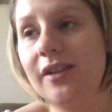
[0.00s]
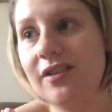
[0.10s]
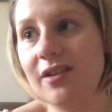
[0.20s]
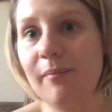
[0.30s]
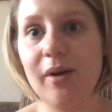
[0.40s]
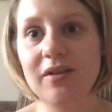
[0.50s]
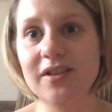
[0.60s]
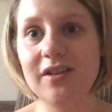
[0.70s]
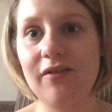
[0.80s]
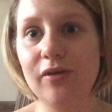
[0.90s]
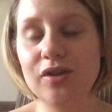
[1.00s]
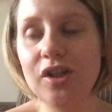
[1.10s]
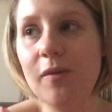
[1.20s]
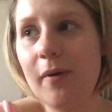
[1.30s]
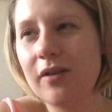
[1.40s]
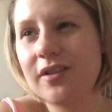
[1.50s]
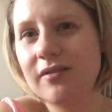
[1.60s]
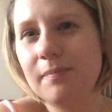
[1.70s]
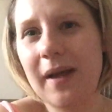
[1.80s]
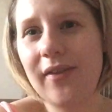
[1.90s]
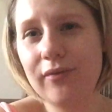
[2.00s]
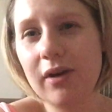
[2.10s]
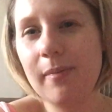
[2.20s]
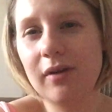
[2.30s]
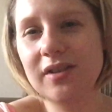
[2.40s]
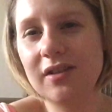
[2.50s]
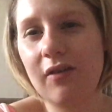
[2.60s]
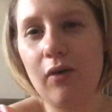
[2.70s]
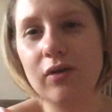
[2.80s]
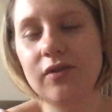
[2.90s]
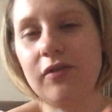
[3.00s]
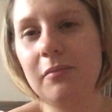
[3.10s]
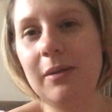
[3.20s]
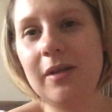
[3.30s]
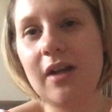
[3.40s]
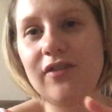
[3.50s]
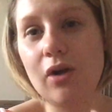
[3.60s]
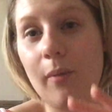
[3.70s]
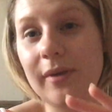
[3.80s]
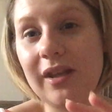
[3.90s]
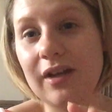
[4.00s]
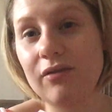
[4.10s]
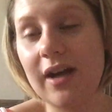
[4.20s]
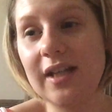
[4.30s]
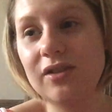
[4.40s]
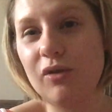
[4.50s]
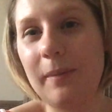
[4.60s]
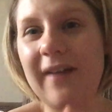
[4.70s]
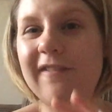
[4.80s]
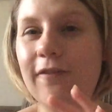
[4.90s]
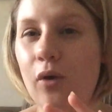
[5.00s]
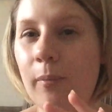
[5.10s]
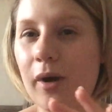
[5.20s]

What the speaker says: some boxes about 3 boxes I've ordered from Mimi have not been that great, or about 4